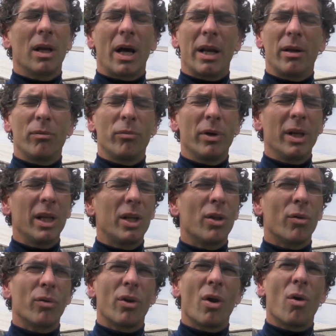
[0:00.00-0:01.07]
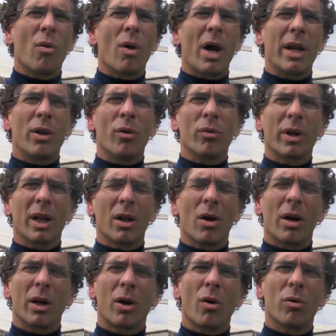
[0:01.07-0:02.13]
I really don't know. I don't get a
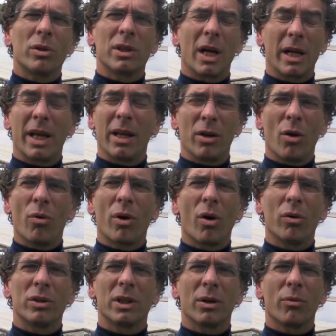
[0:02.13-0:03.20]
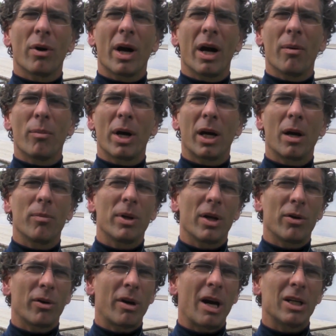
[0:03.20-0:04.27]
lot of coaching. I get no coaching where I am. I come down
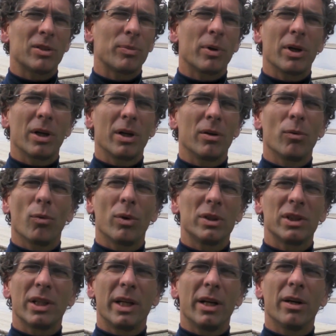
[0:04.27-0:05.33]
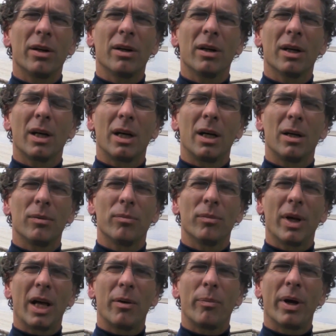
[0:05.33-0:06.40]
to Craftsbury once a year
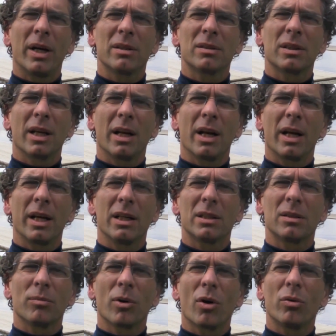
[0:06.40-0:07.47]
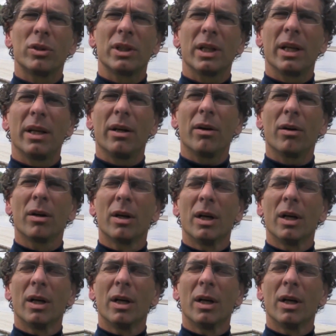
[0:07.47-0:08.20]
at best, and I get some coaching here.